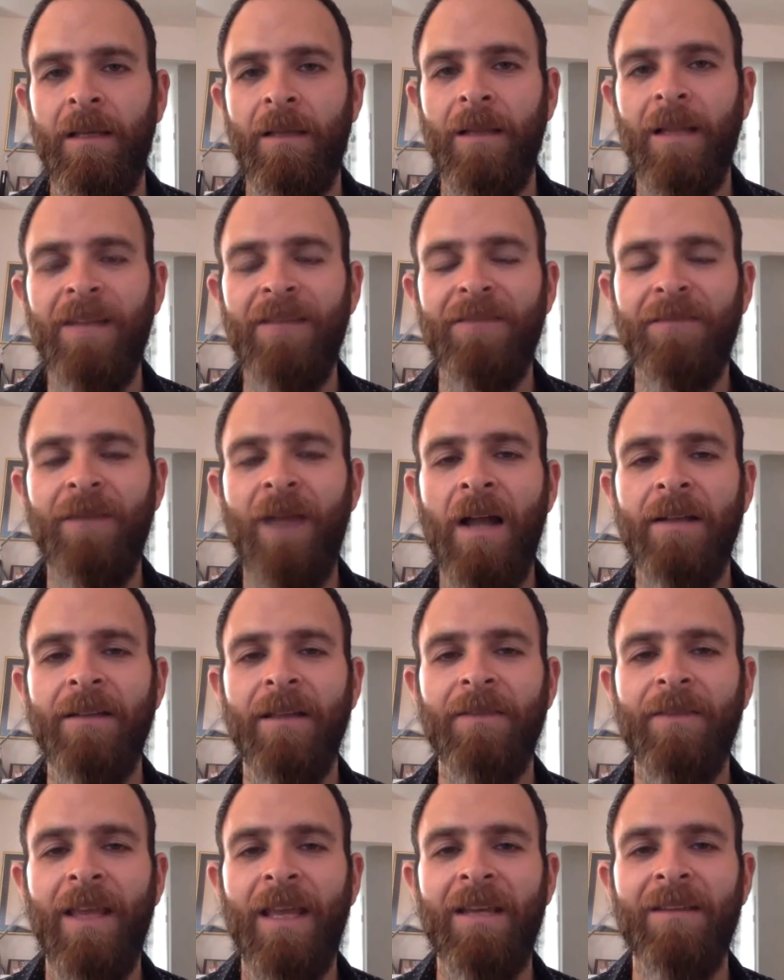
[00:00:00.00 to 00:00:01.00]
Let's find the
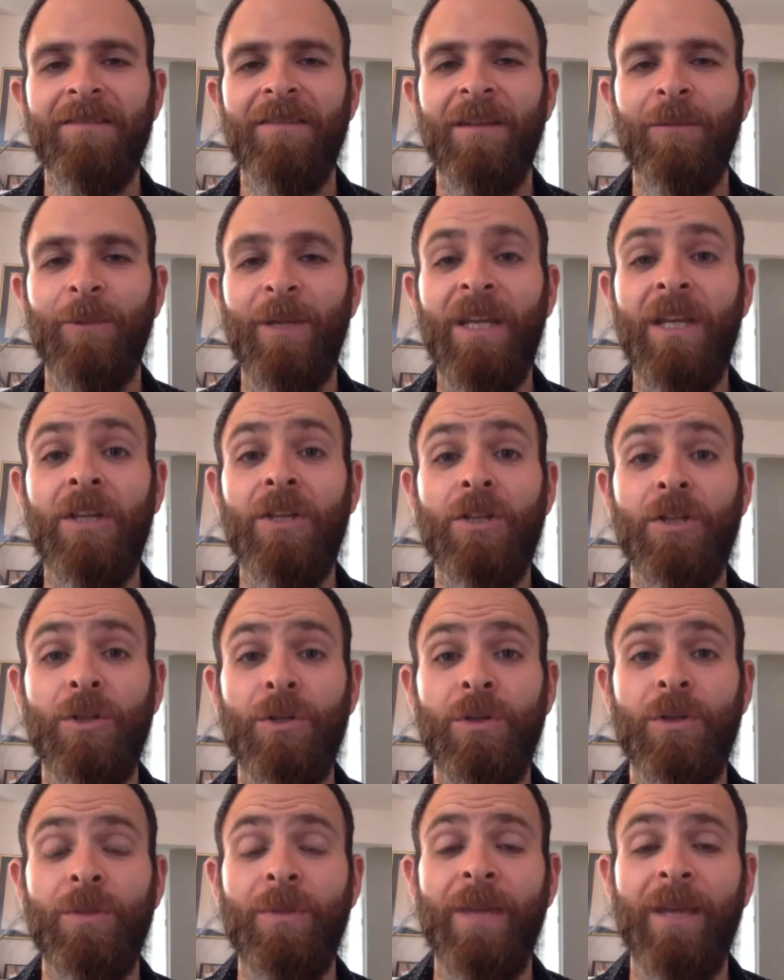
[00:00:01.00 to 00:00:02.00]
things that we can
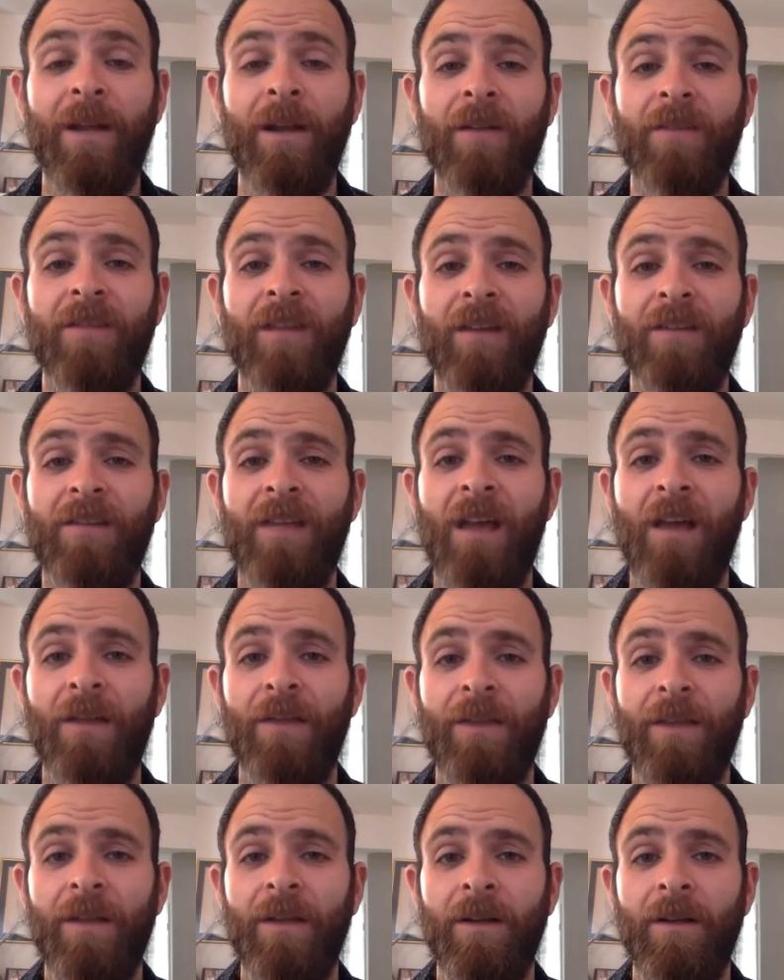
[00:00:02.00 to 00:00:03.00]
do to make ourselves
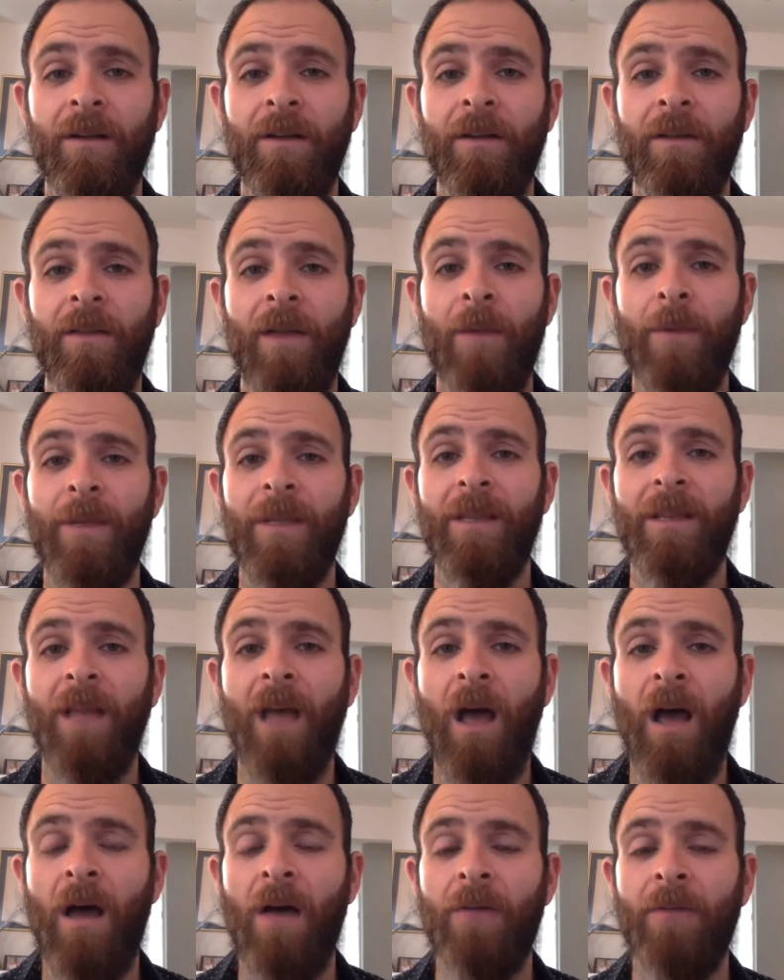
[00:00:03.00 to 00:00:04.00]
healthier, that we
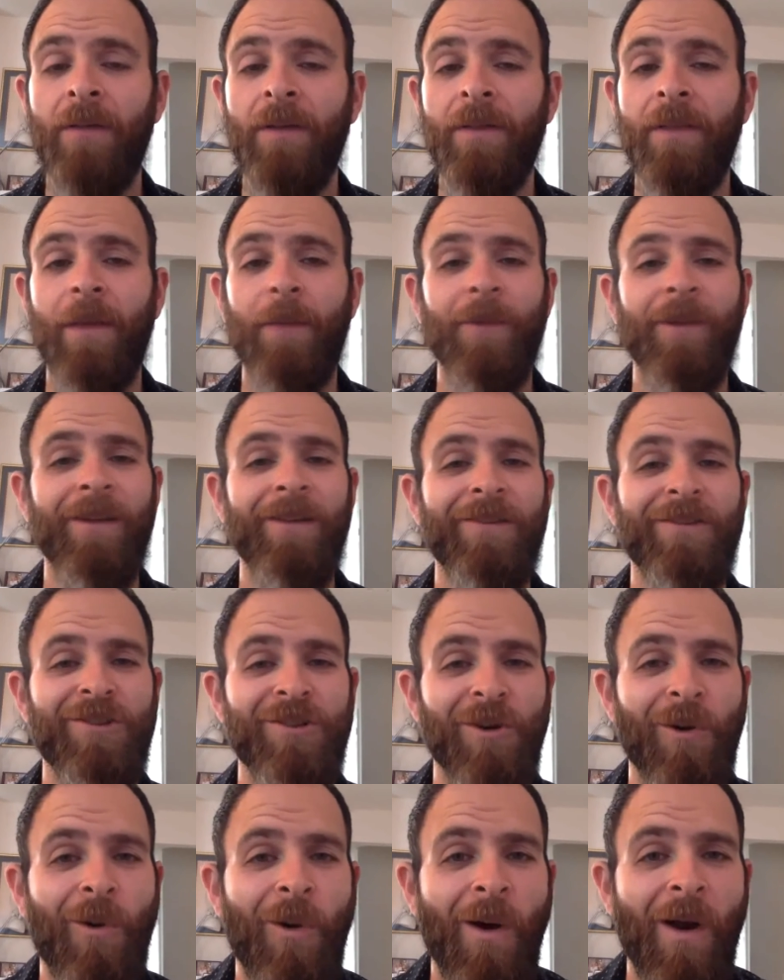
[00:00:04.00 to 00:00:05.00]
love, that we
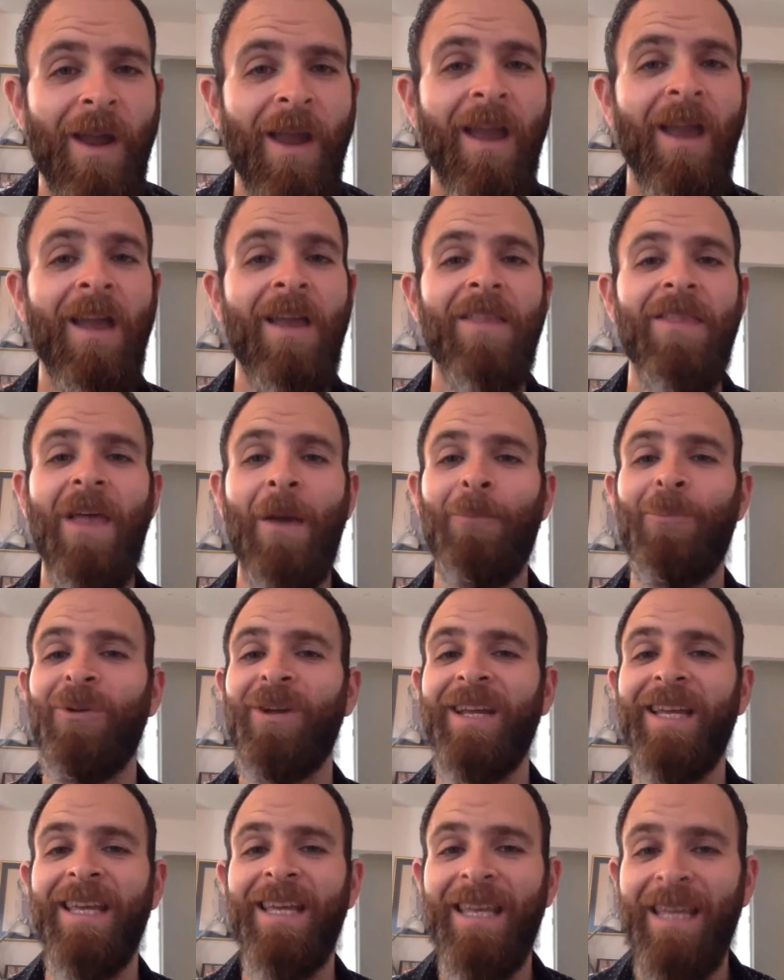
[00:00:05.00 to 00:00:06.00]
enjoy, that
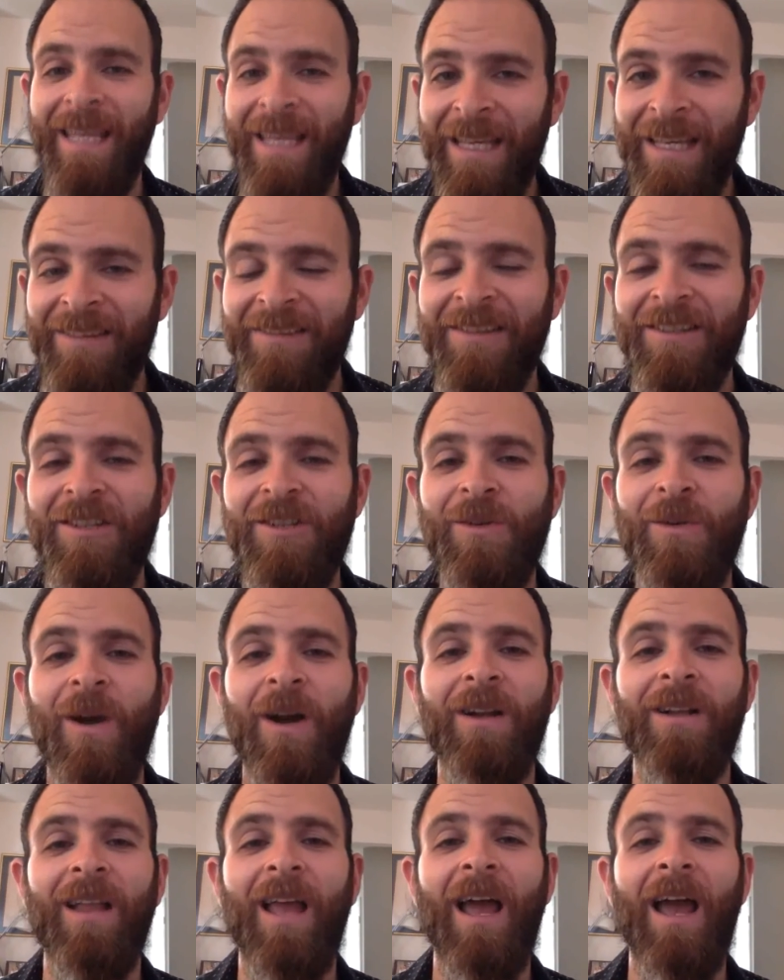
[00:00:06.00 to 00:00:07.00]
bring ease into
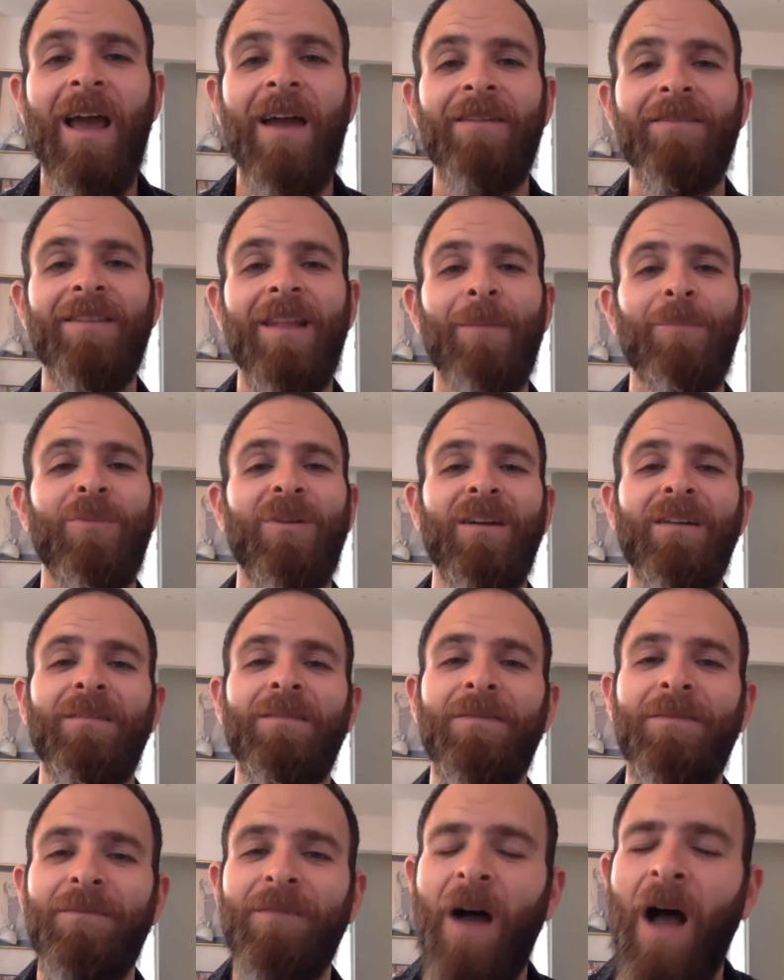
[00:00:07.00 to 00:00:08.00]
our lives, that bring
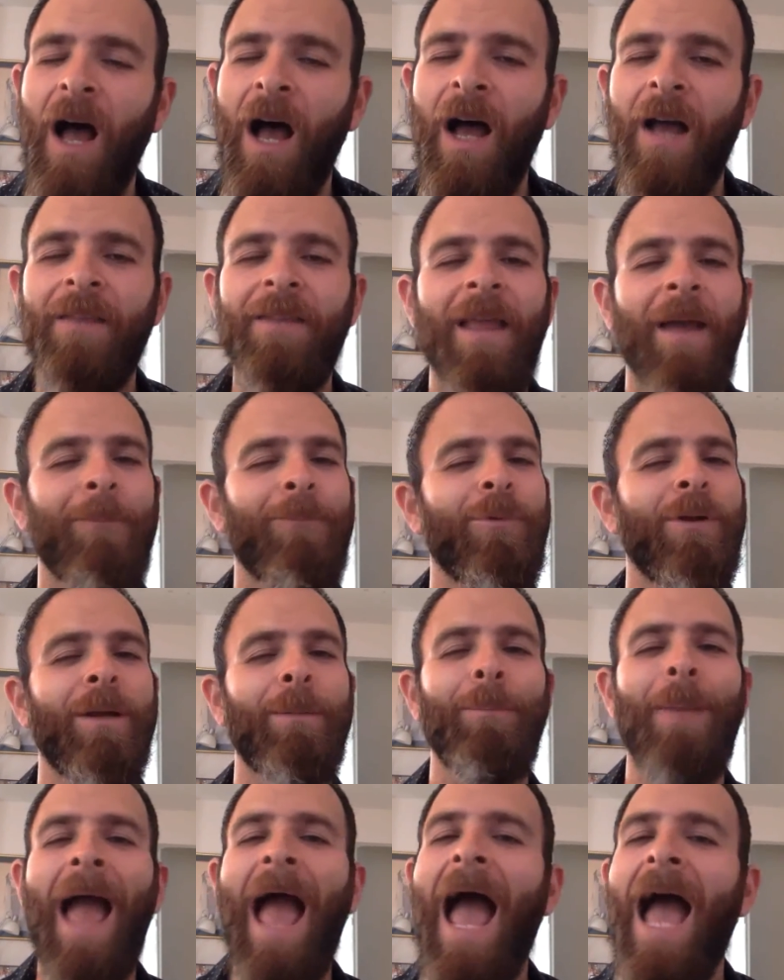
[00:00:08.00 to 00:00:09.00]
fun, that
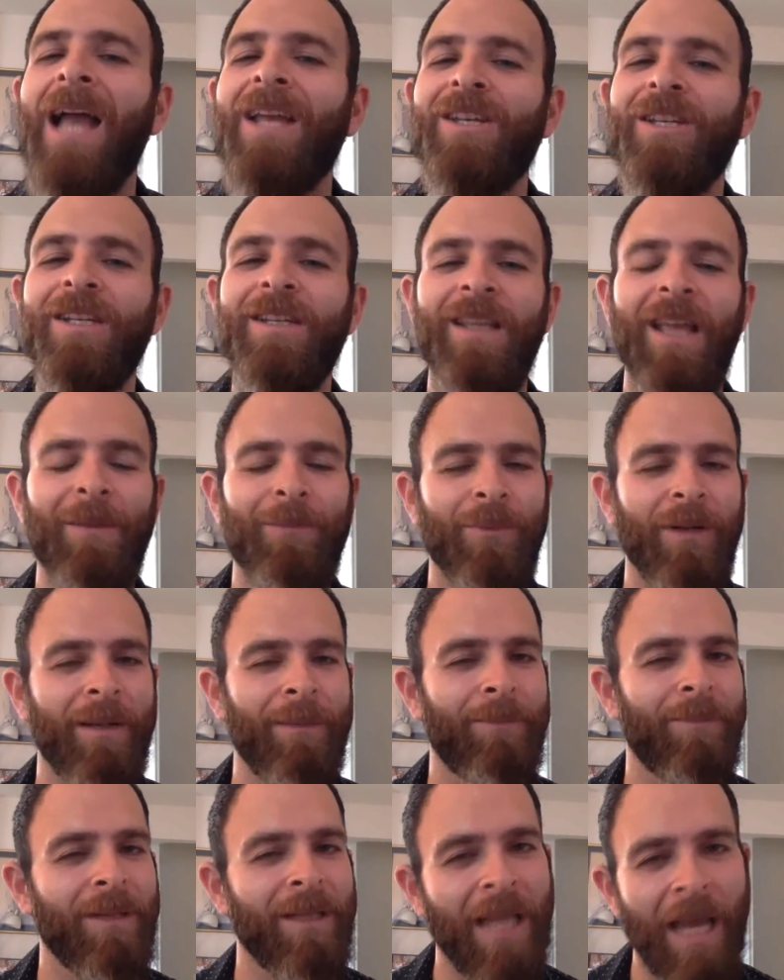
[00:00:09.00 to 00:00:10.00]
bring passion, that
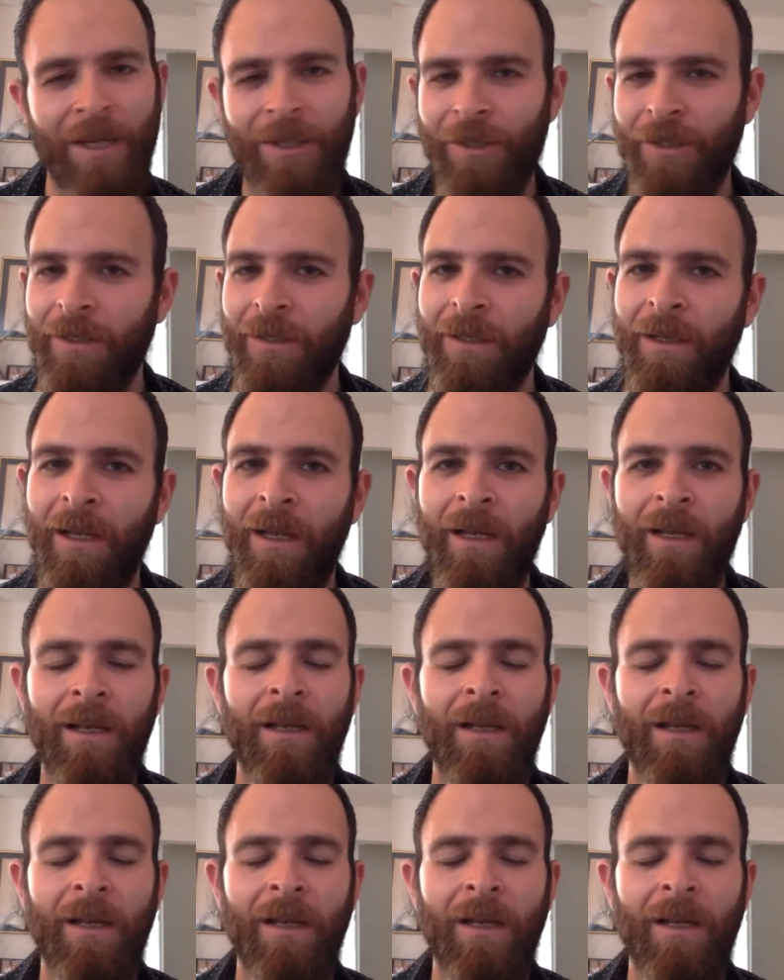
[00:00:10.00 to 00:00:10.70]
bring pleasure.